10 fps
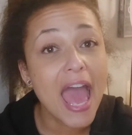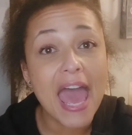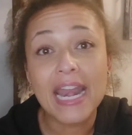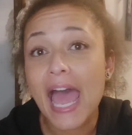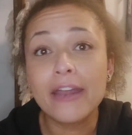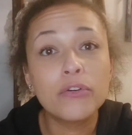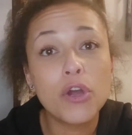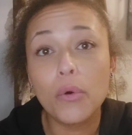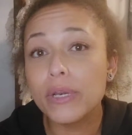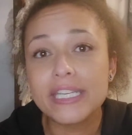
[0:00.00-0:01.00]
And I don't
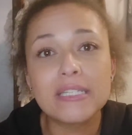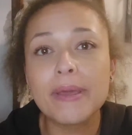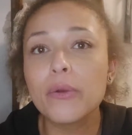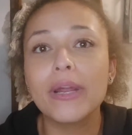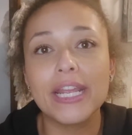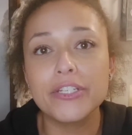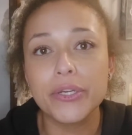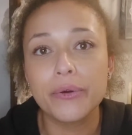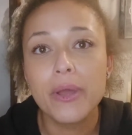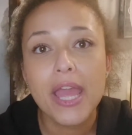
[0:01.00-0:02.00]
know, doesn't matter what I
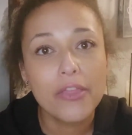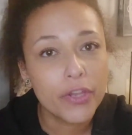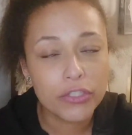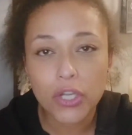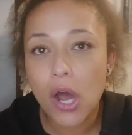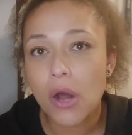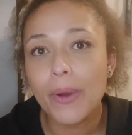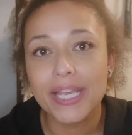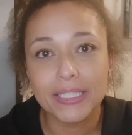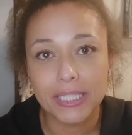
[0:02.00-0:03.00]
do. There's
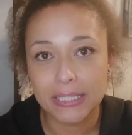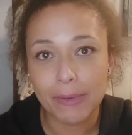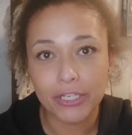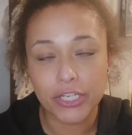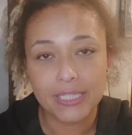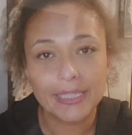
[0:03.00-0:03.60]
always smudges.